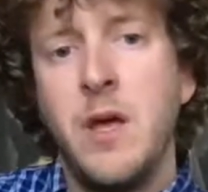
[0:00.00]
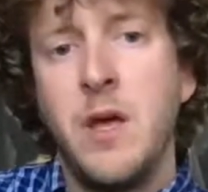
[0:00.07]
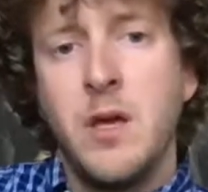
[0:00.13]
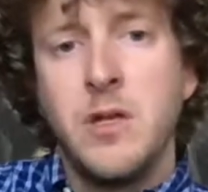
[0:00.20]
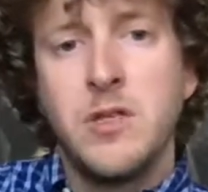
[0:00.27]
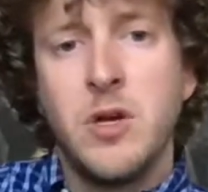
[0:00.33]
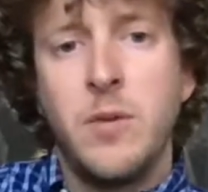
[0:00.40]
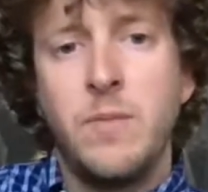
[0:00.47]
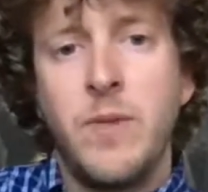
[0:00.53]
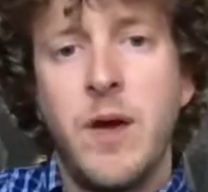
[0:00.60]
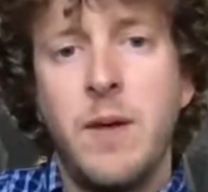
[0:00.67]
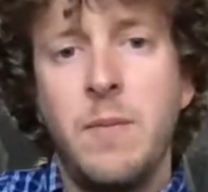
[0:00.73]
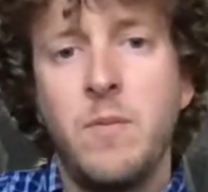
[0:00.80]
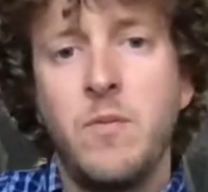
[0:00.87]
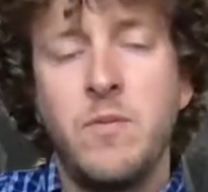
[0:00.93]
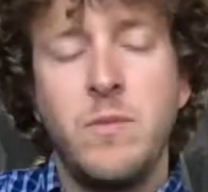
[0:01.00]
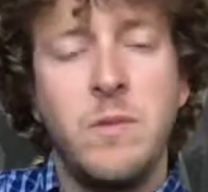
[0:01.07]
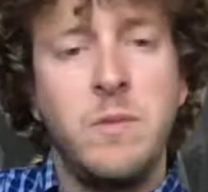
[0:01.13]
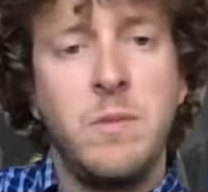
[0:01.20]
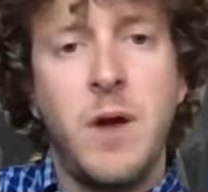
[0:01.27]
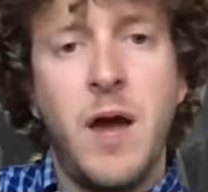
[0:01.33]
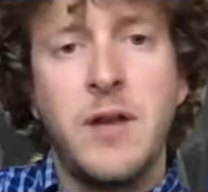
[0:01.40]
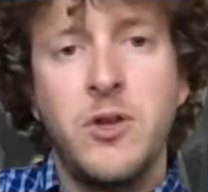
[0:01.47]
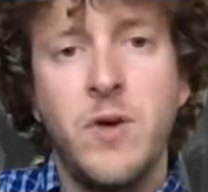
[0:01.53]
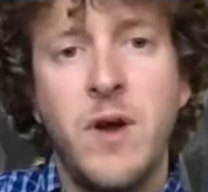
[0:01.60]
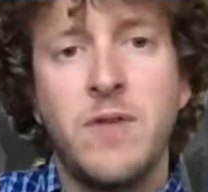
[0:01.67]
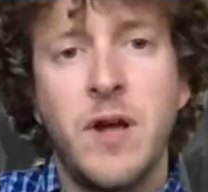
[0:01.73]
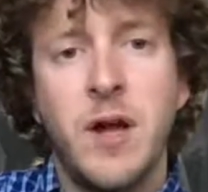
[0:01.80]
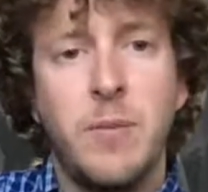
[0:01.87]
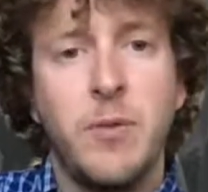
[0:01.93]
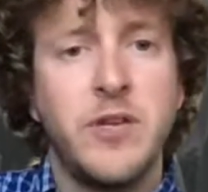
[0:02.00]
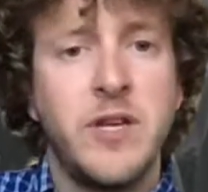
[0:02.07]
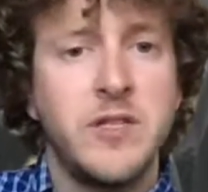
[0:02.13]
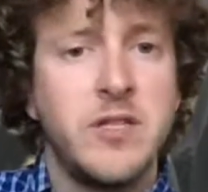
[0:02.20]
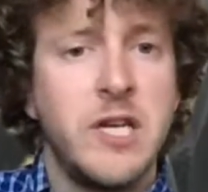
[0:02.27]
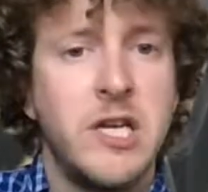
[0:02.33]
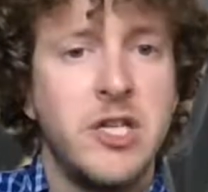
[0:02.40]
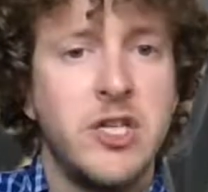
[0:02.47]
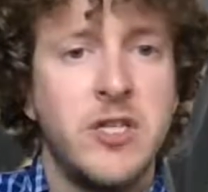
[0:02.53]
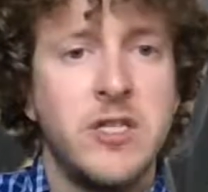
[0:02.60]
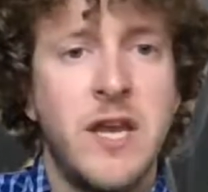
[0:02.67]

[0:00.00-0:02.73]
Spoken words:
So I do have a couple of destinations that